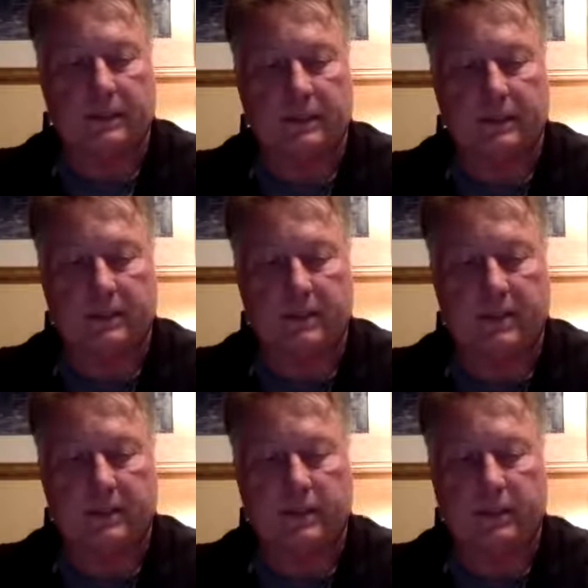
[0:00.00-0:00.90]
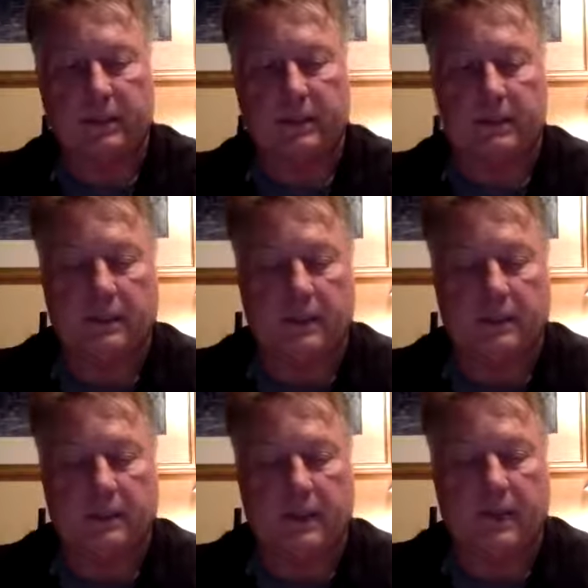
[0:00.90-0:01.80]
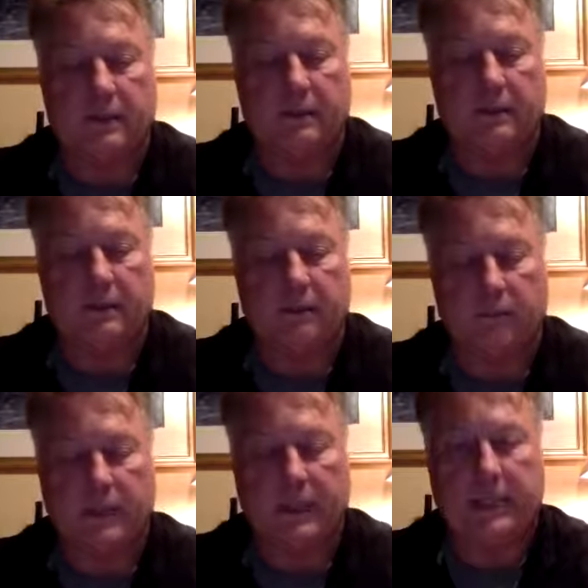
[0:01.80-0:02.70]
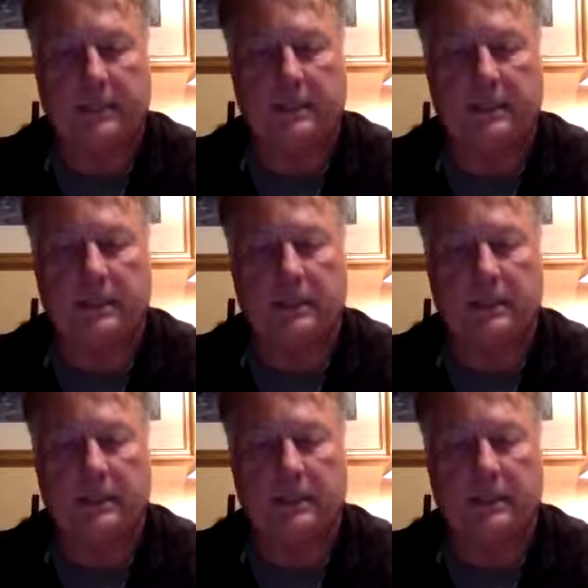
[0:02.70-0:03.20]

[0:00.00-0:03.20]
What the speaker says: this last week and through the weekend,